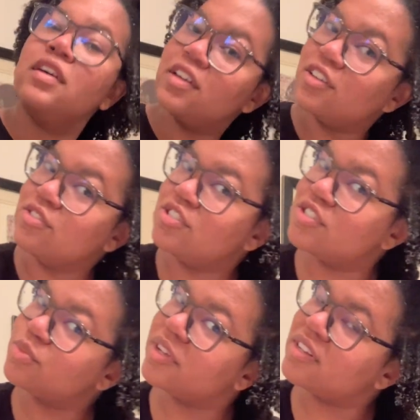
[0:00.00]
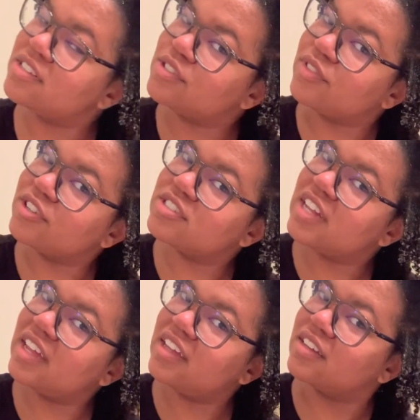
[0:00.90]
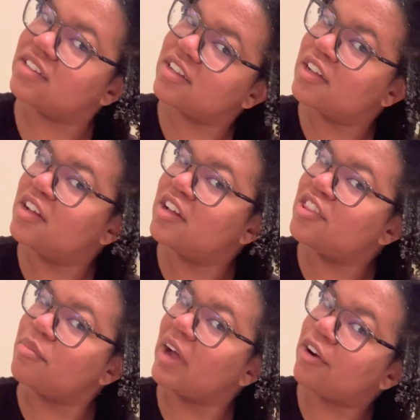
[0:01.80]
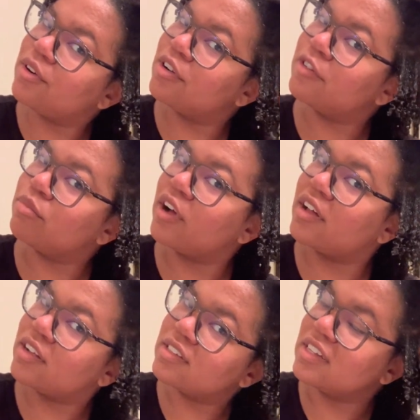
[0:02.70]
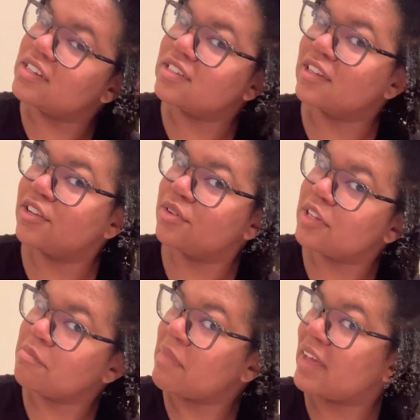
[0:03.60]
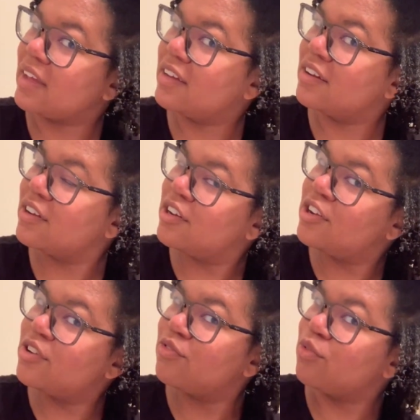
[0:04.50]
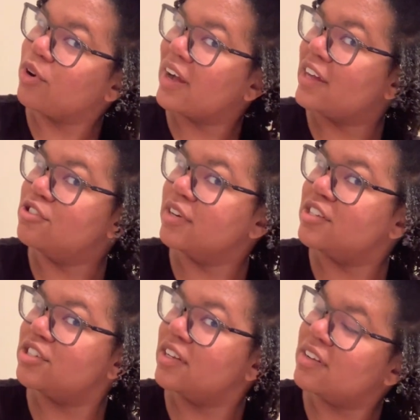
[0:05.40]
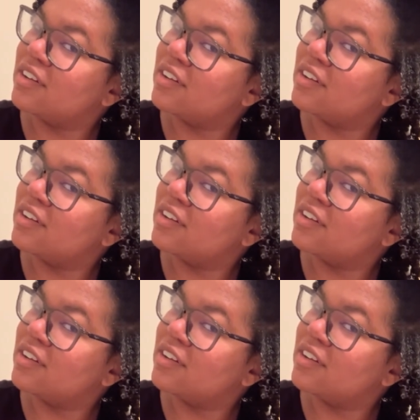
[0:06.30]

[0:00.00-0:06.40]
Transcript: You just witnessed firsthand the power of a product that is literally made for hydration.